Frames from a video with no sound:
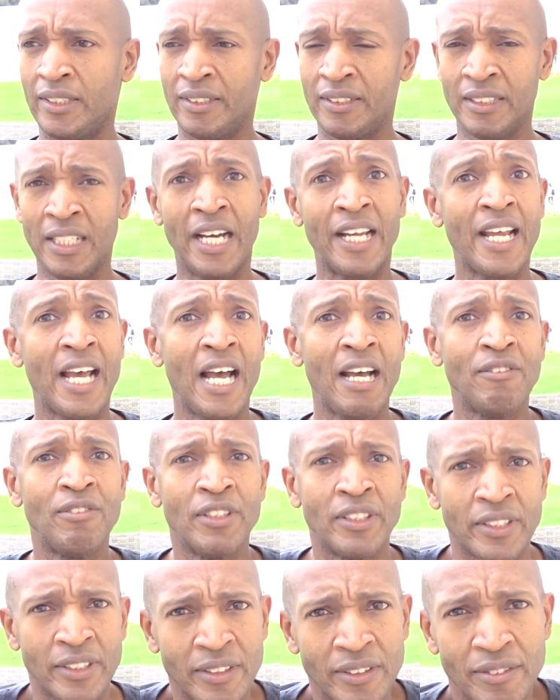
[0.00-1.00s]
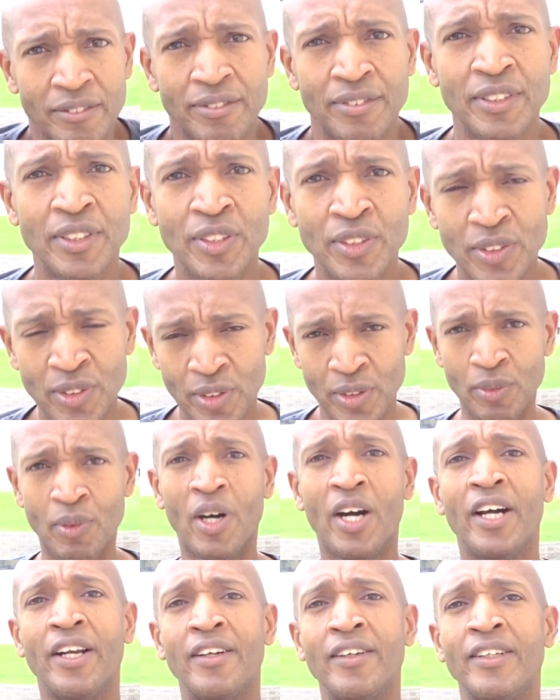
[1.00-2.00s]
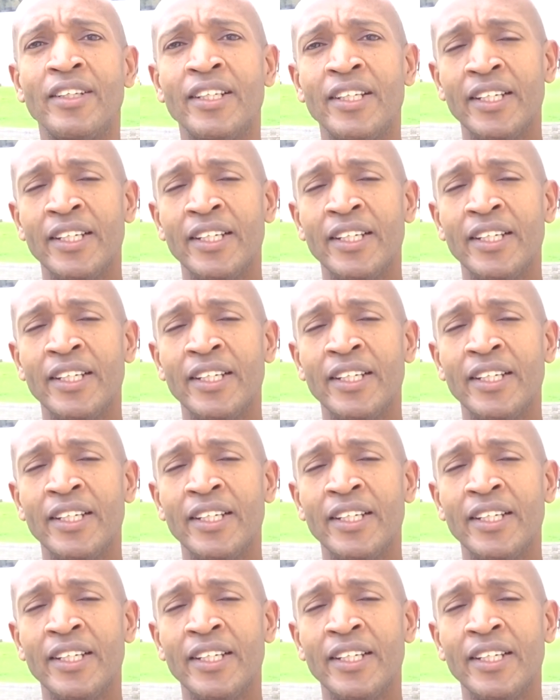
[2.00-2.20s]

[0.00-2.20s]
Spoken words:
not having food or water.